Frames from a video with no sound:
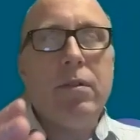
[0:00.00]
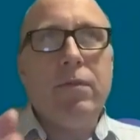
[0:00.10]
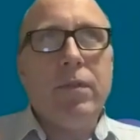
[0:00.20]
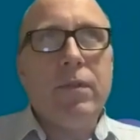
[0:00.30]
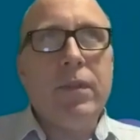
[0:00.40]

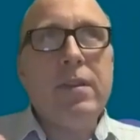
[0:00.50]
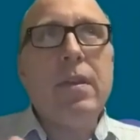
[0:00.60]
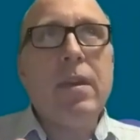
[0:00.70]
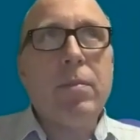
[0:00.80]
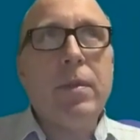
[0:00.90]
the
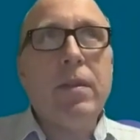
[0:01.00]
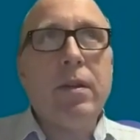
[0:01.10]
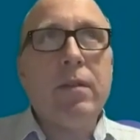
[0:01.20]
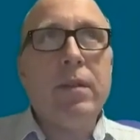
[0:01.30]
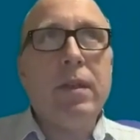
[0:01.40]
physiotherapy that
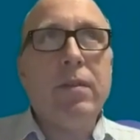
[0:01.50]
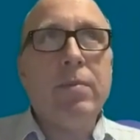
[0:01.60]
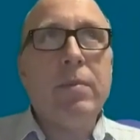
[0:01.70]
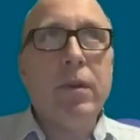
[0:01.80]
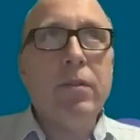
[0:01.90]
I've seen that's
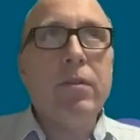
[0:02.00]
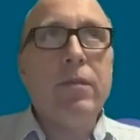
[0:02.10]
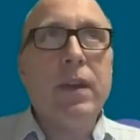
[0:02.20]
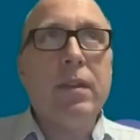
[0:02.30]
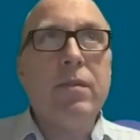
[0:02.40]
been most
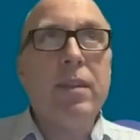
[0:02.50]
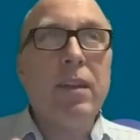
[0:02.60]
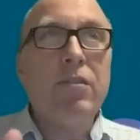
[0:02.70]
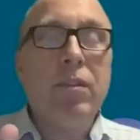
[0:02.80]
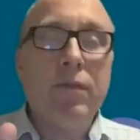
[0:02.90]
effective is
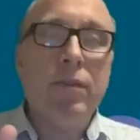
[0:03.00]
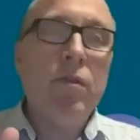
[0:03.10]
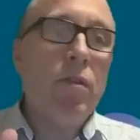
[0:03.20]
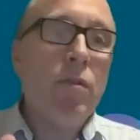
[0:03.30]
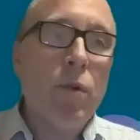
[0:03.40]
actually often not